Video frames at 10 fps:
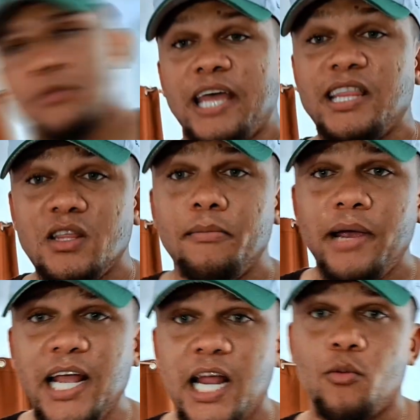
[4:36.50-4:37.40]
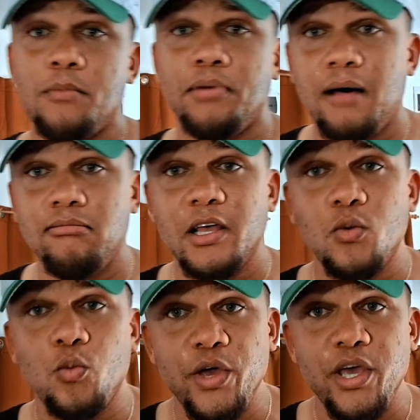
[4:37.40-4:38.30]
In the Dominican Republic,
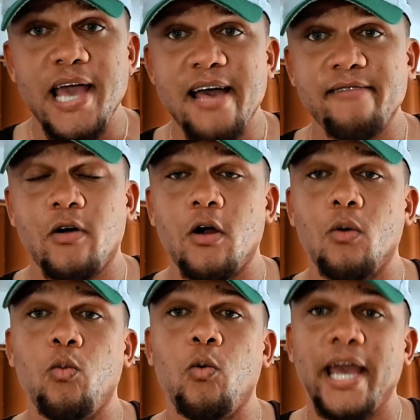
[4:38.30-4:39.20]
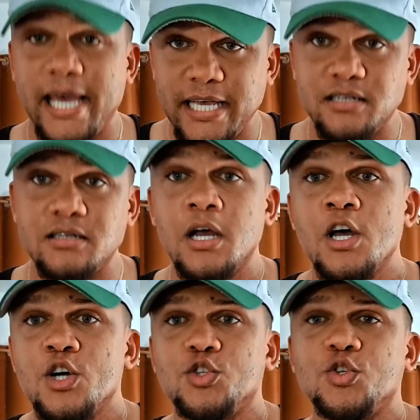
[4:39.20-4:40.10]
we have our ways
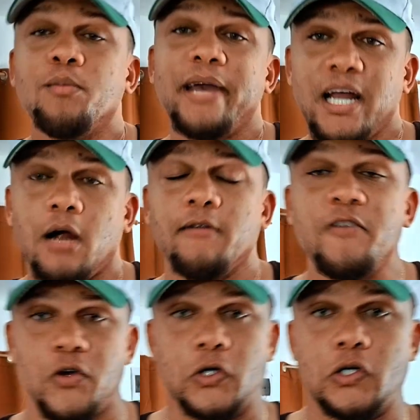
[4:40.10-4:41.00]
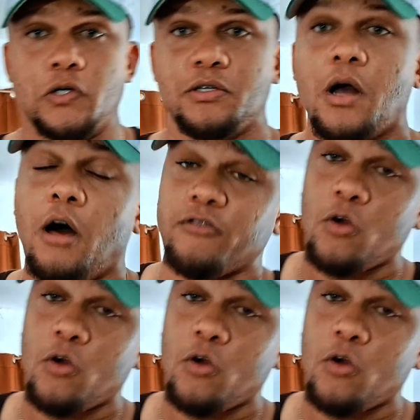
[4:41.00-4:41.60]
to make our funerals. Of